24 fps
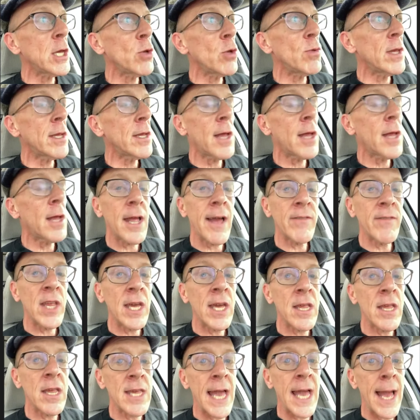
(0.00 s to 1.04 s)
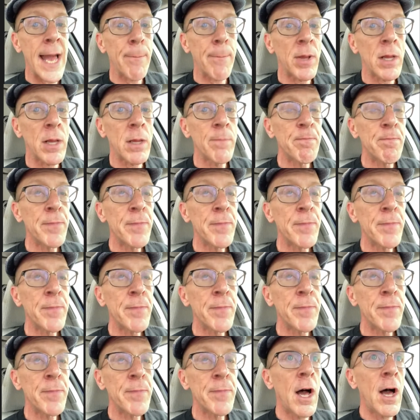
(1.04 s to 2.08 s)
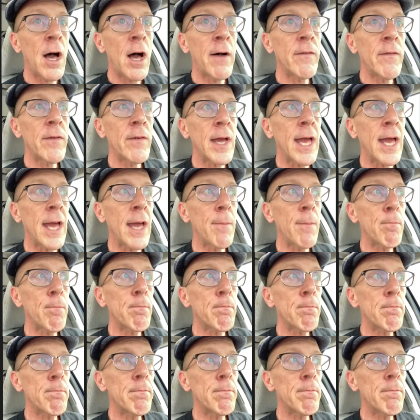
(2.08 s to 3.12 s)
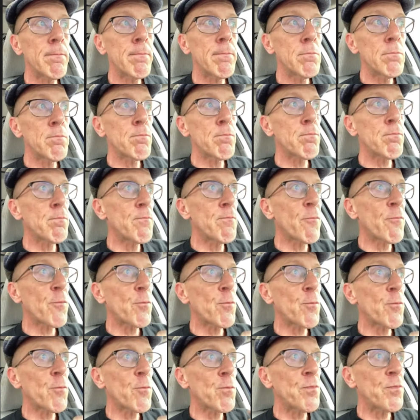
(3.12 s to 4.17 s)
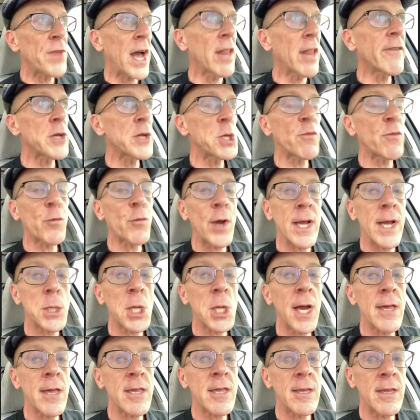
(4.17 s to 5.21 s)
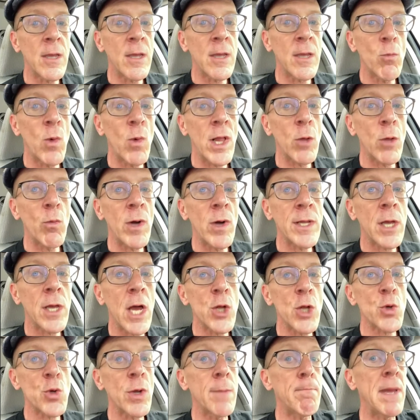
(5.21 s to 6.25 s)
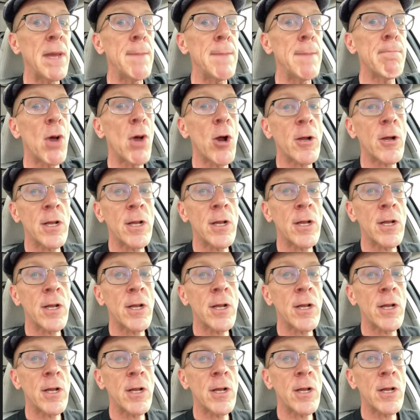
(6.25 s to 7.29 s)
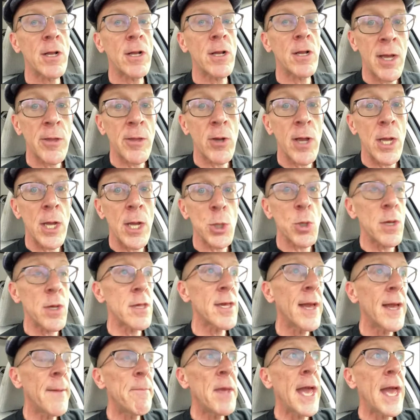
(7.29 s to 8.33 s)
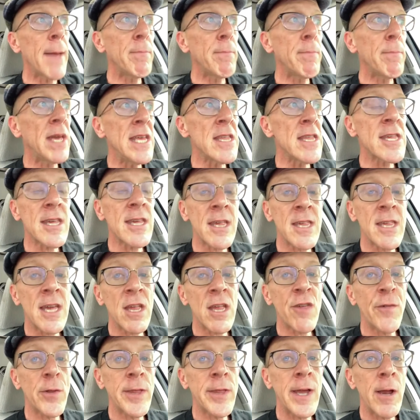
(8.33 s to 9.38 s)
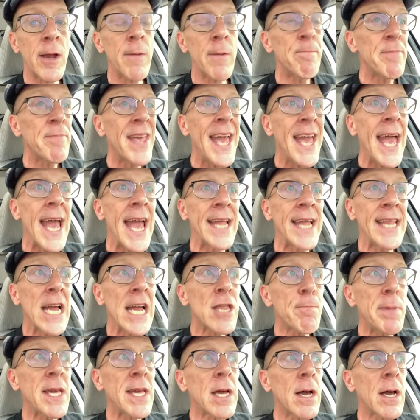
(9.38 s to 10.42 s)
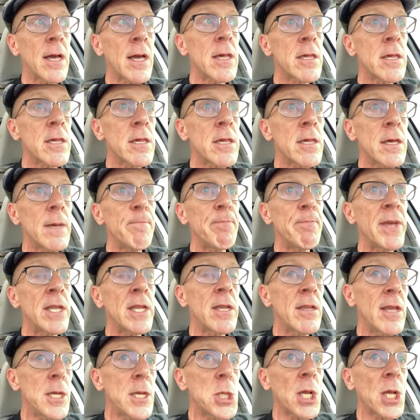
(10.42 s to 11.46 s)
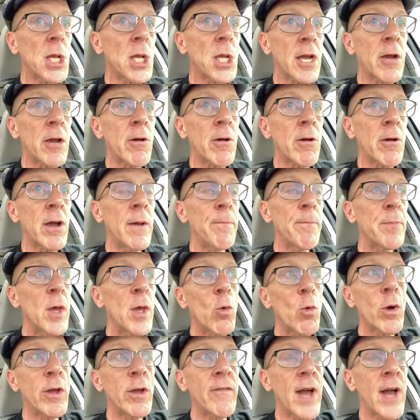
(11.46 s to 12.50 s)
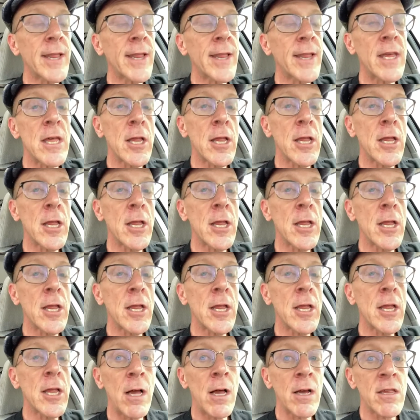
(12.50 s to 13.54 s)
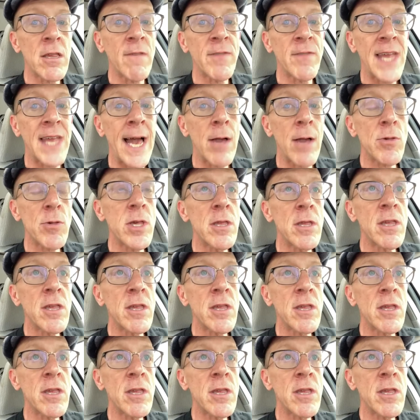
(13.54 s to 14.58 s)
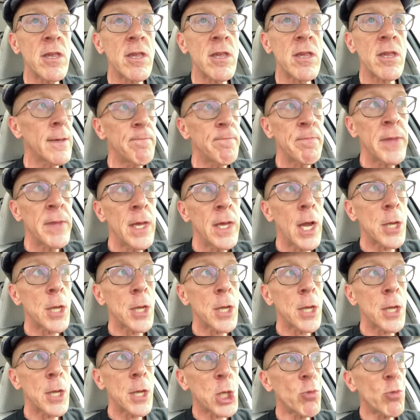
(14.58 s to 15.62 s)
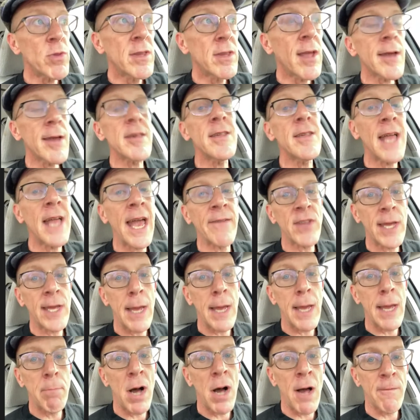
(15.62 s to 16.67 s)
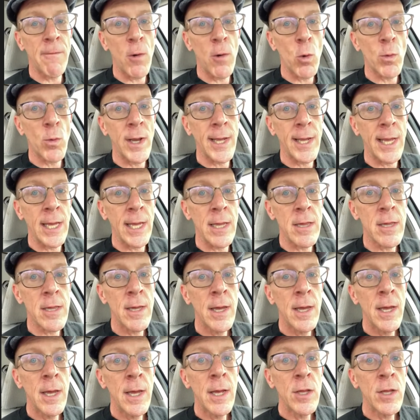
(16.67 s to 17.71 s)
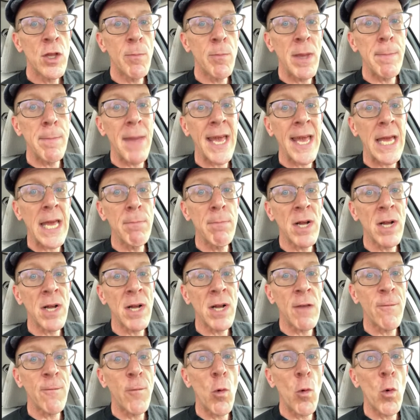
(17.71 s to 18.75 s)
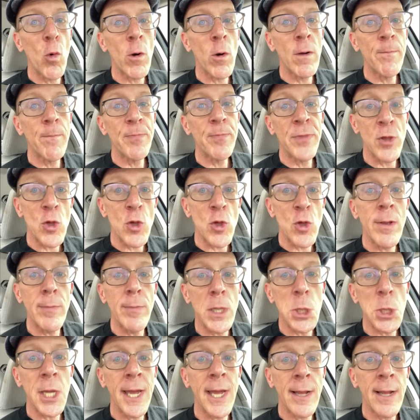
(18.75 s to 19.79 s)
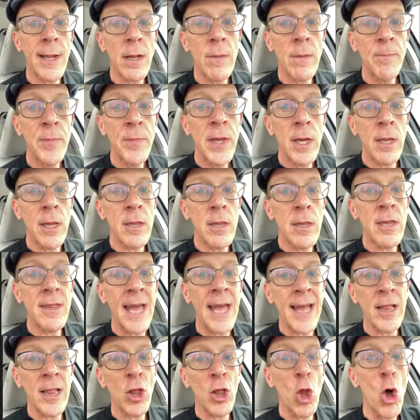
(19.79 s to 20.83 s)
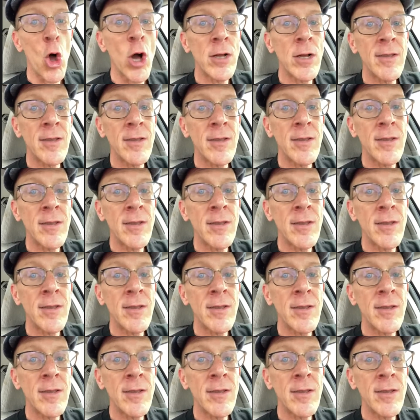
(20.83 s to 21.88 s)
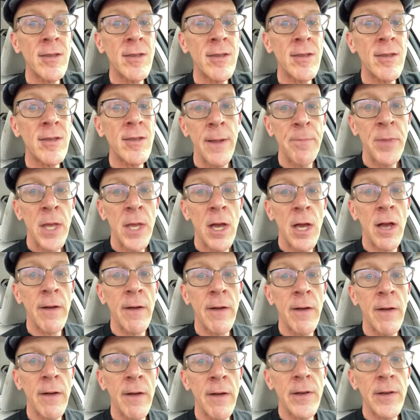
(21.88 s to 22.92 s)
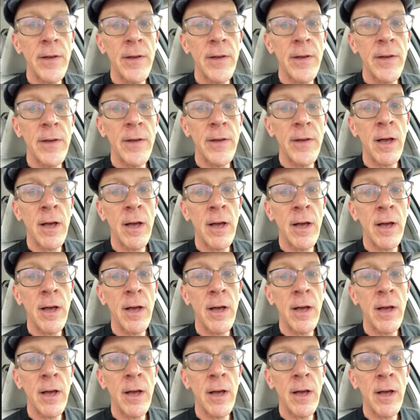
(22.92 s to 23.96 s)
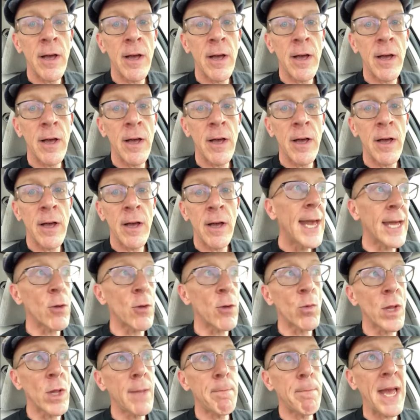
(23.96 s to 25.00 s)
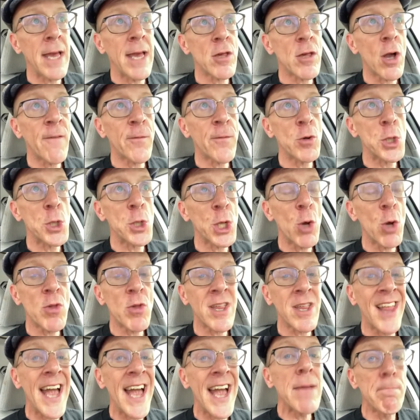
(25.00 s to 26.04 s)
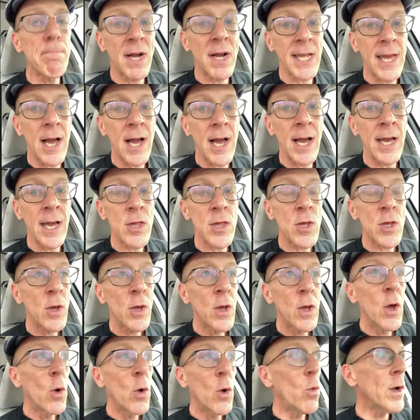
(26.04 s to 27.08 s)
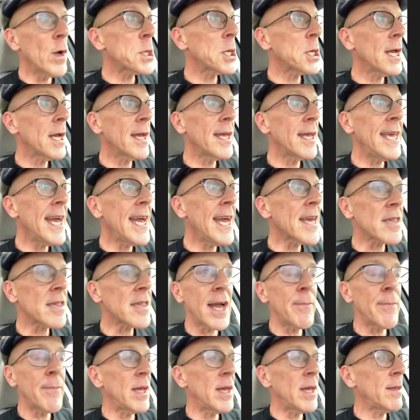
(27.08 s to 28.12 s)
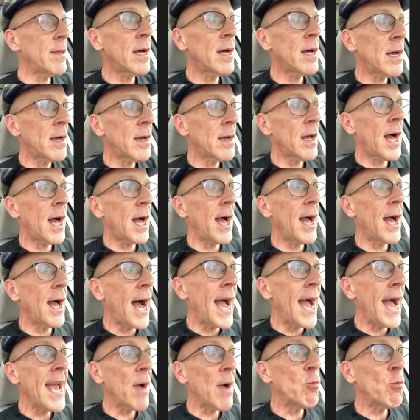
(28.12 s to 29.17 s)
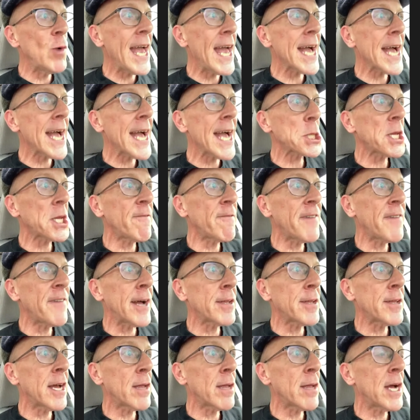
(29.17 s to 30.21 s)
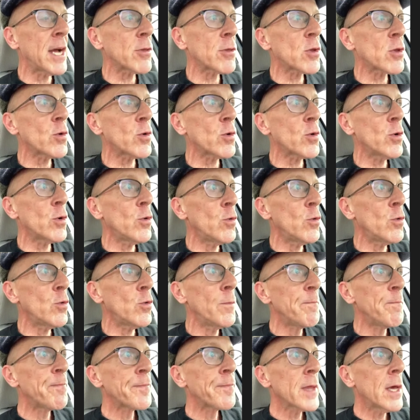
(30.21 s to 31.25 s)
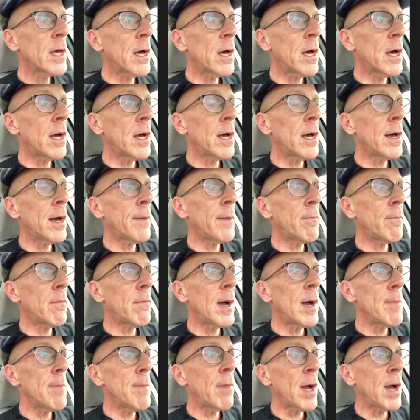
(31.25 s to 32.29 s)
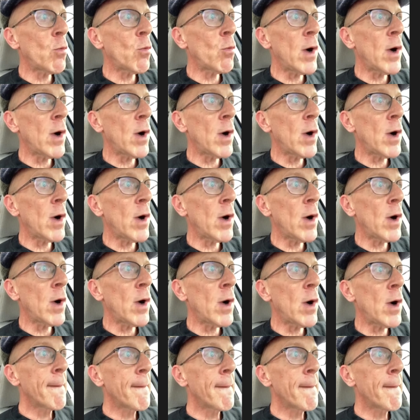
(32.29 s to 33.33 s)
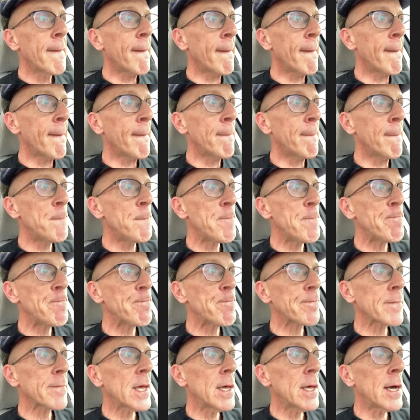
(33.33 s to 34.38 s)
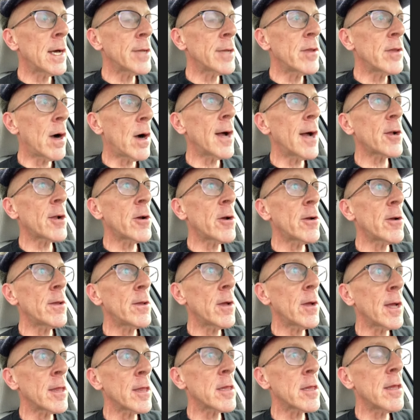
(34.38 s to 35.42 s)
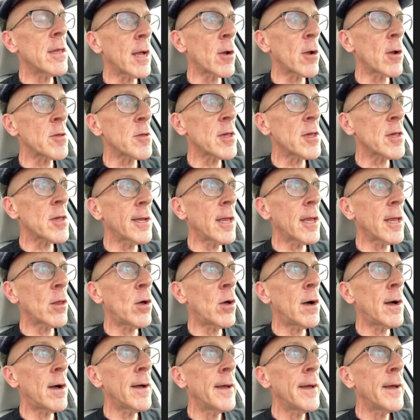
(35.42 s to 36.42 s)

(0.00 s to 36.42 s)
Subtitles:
did not have the example of a television franchise that did well in one country being marketed to multiple other countries and being successful there. And that's because in the digital era, where you've got these large catalogs of thousands of titles, a show doesn't have to get boffo ratings to be making money for the streaming channel. It's that long tail theory of digital commerce. And it really pays off for shows like Money Heist, which, yes, I mean, we actually found out about through my wife's daughter and our son-in-law